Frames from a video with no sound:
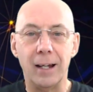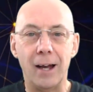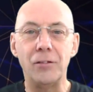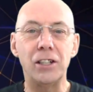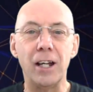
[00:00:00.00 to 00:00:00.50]

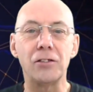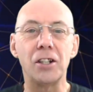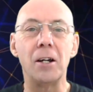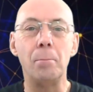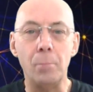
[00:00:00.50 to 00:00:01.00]
Have have
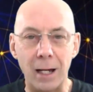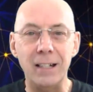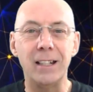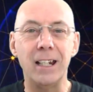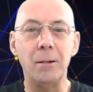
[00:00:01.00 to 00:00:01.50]
yourselves an
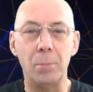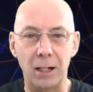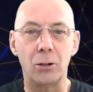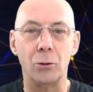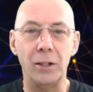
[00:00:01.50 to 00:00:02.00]
amazing
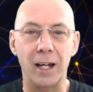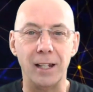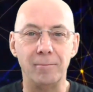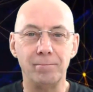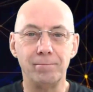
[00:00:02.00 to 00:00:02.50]
Bitcoin day.